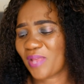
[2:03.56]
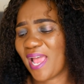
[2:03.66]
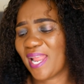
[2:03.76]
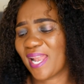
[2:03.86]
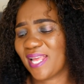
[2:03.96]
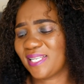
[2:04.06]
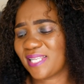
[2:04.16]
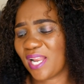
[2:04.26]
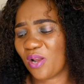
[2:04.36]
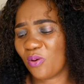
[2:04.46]
I
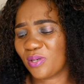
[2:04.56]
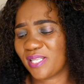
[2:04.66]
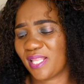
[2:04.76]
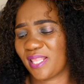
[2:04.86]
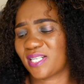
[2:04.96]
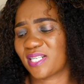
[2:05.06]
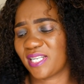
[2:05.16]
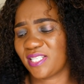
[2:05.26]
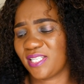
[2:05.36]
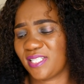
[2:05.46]
learned a lot in that
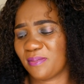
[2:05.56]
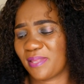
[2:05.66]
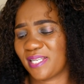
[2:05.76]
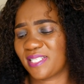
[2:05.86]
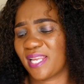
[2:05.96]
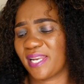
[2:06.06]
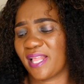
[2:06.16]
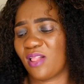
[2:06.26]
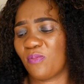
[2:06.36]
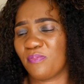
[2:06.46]
relationship that can
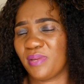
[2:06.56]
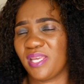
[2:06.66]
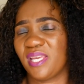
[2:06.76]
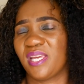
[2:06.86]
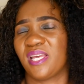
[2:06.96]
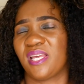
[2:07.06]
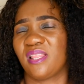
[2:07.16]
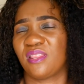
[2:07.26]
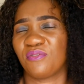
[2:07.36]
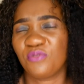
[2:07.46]
help me
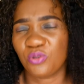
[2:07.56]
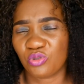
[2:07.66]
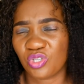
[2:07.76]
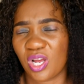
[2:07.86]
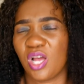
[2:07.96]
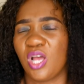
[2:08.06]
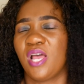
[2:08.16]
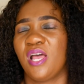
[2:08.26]
in the future.